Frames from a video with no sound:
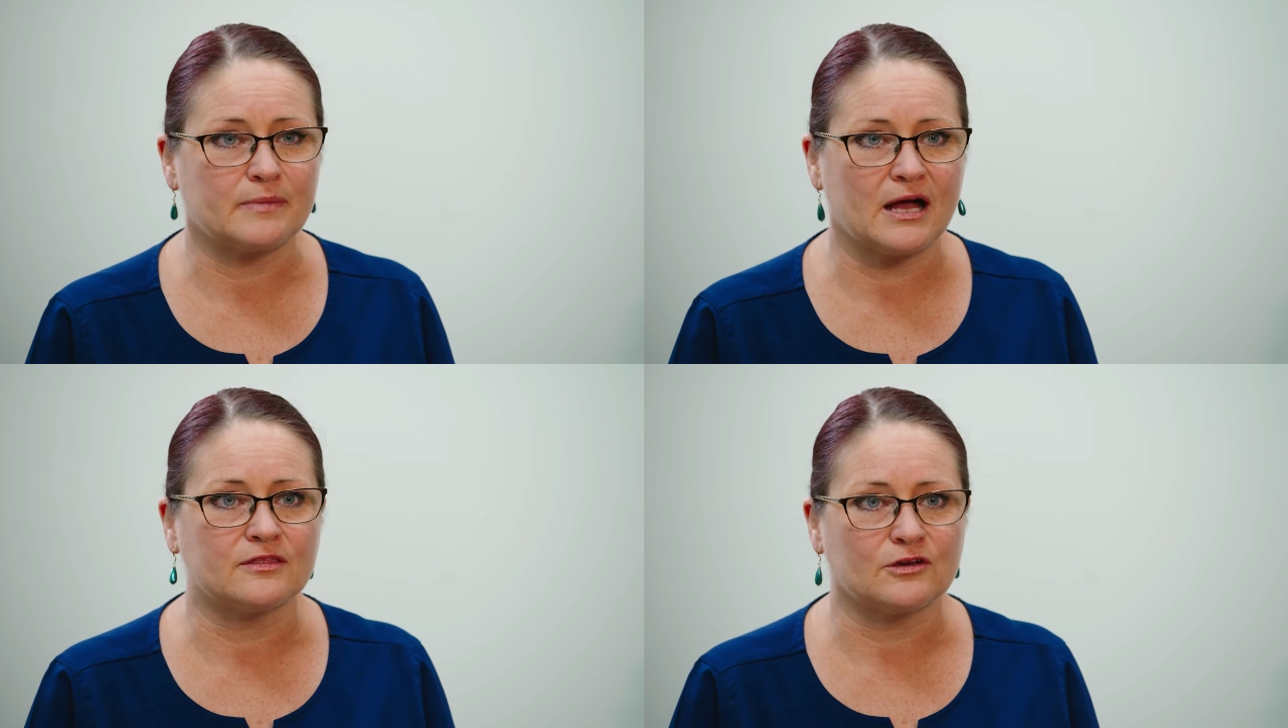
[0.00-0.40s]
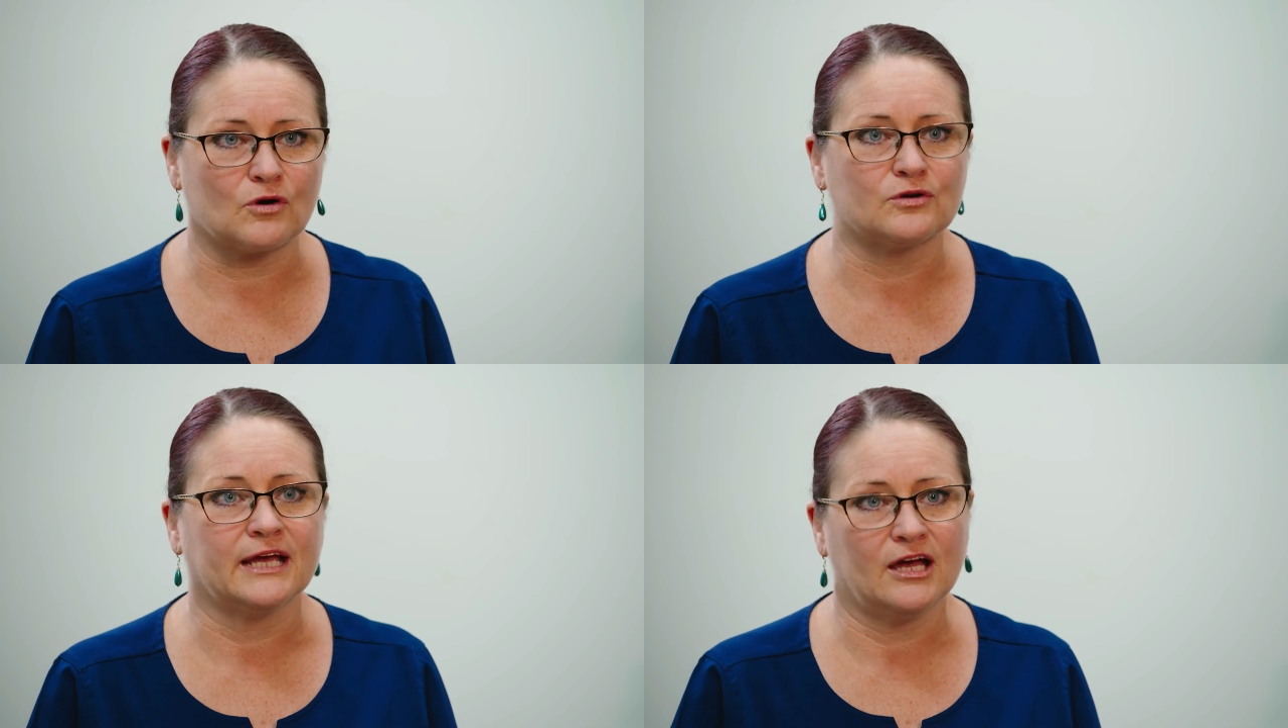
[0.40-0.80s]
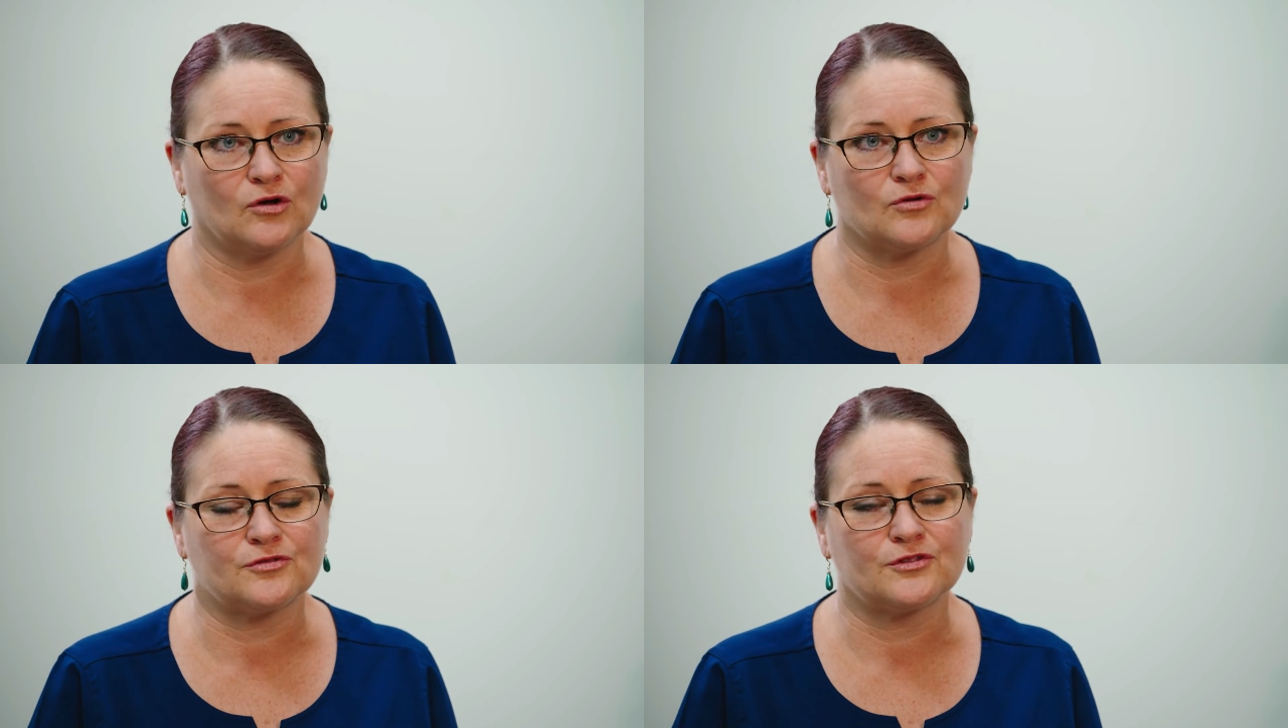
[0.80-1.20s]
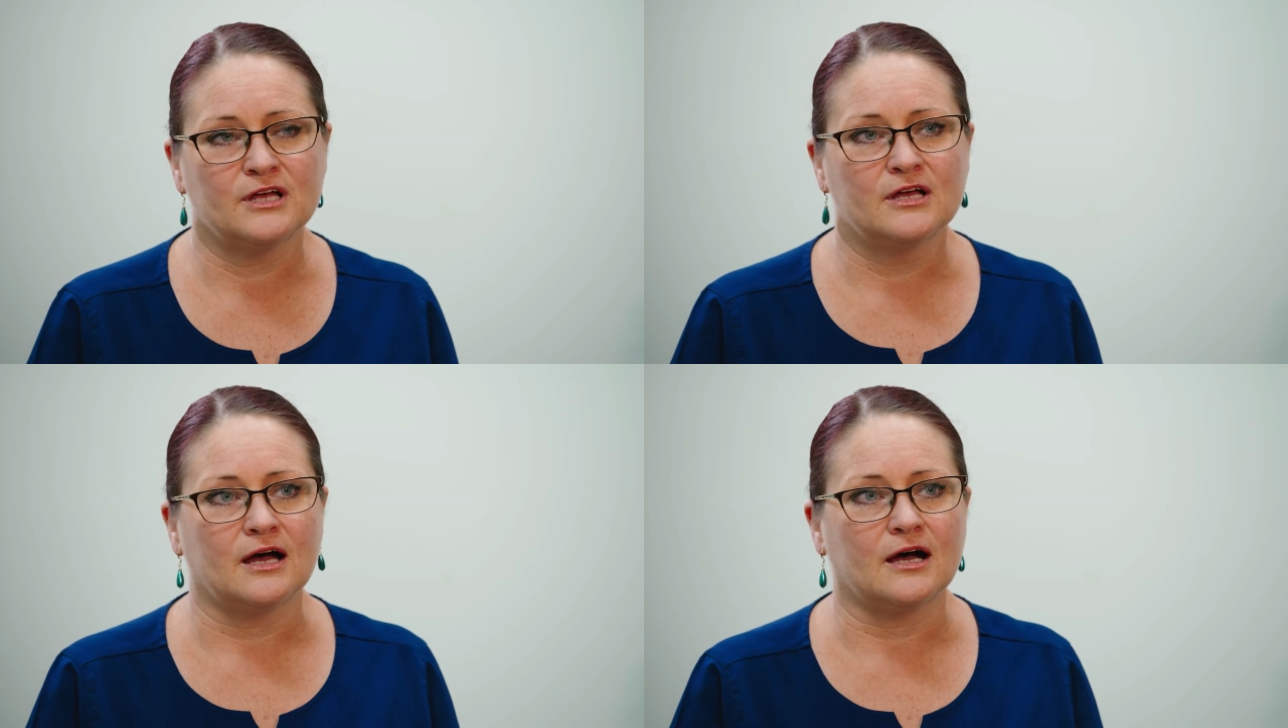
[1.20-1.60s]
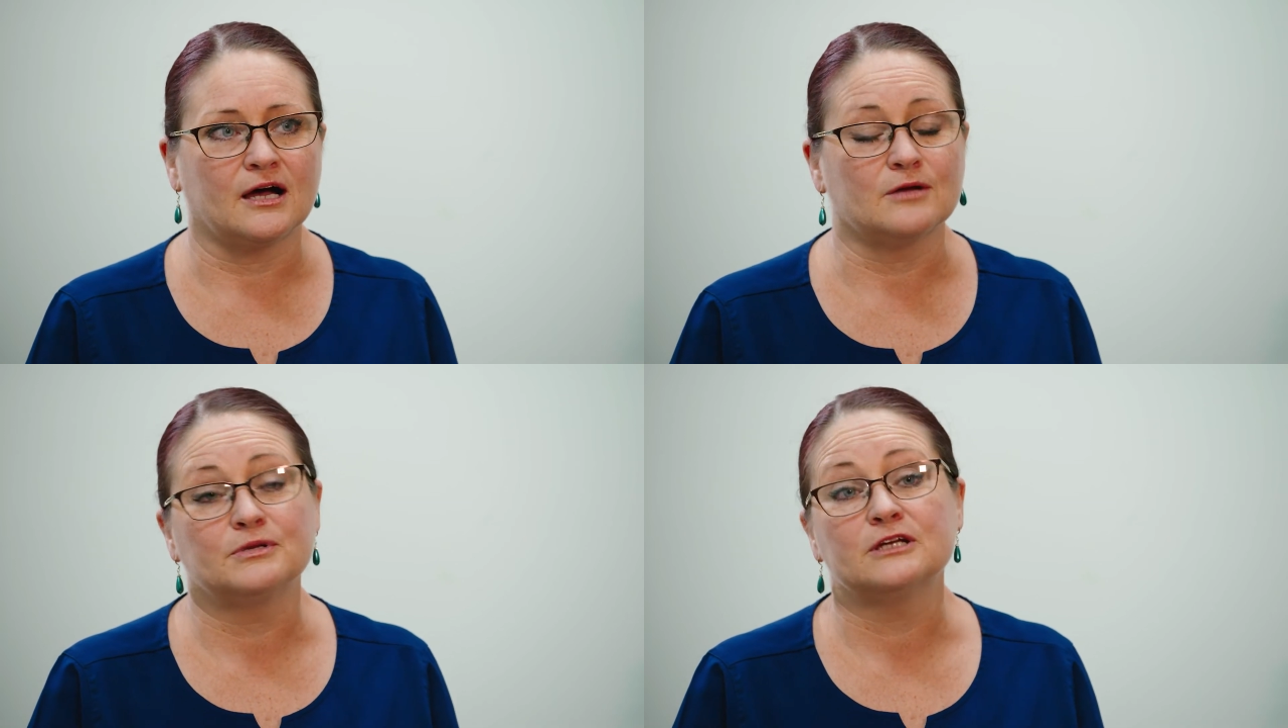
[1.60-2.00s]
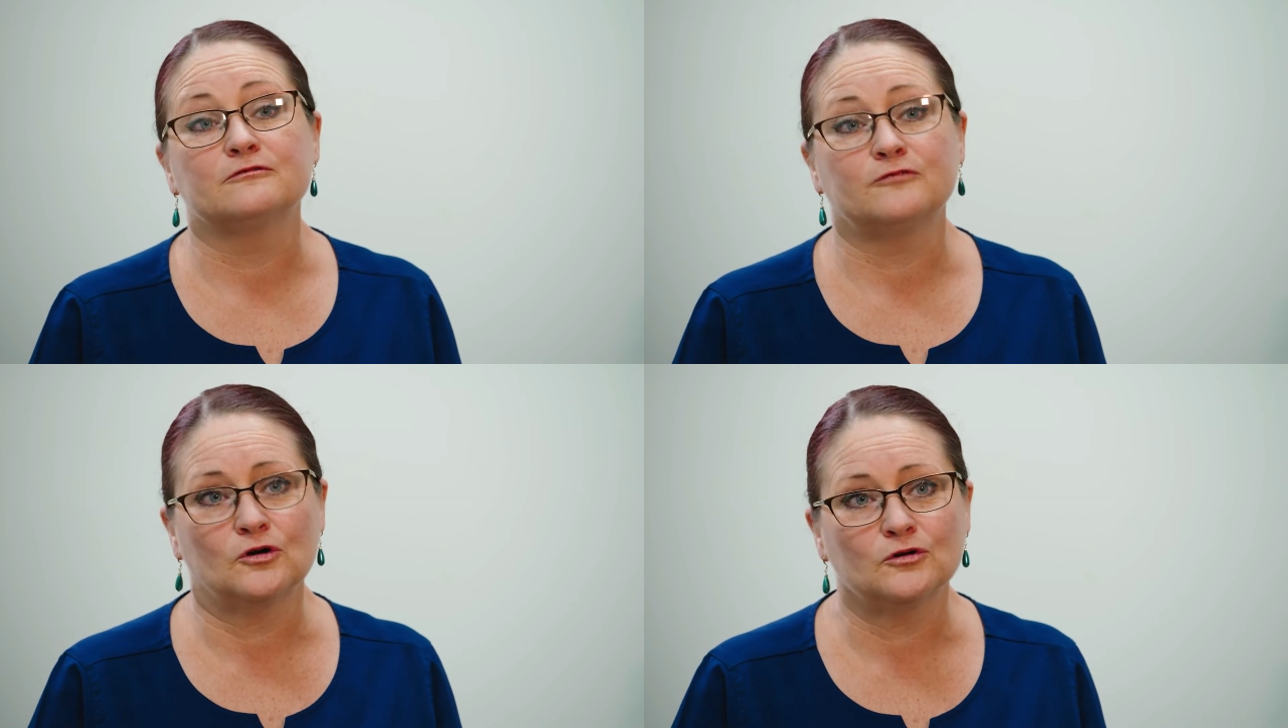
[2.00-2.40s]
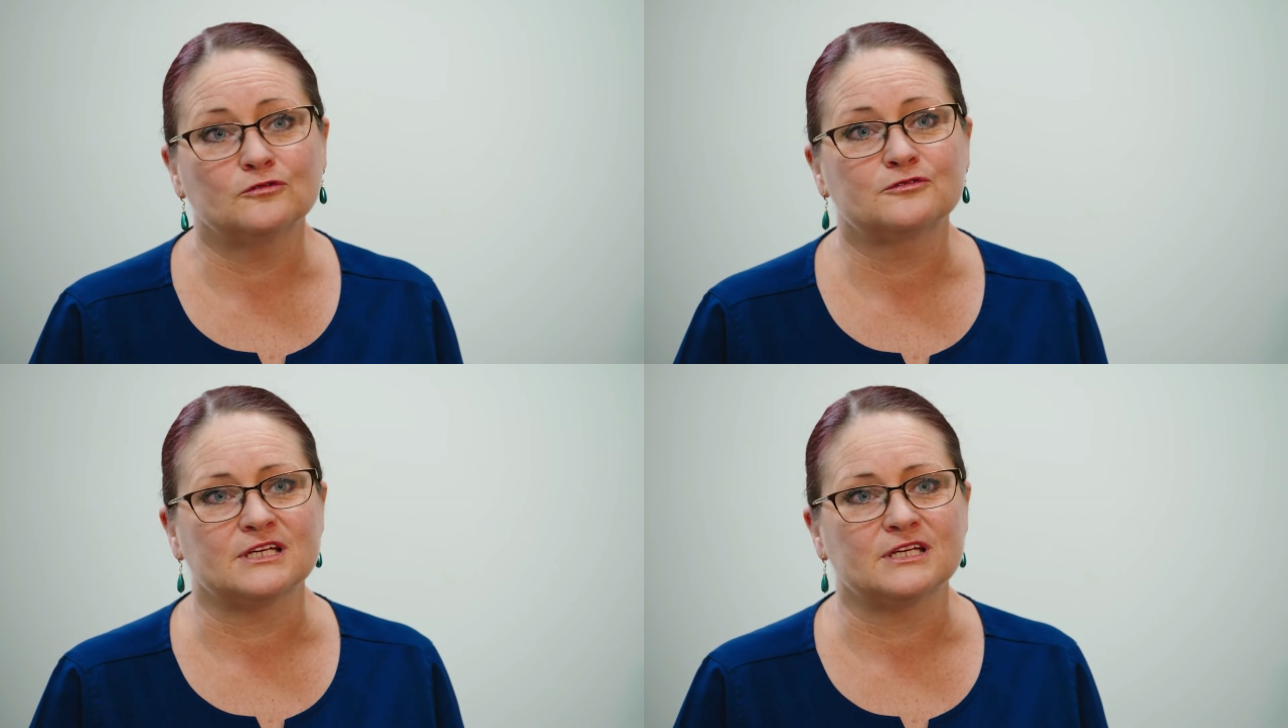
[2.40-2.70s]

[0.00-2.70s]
about their own health and be involved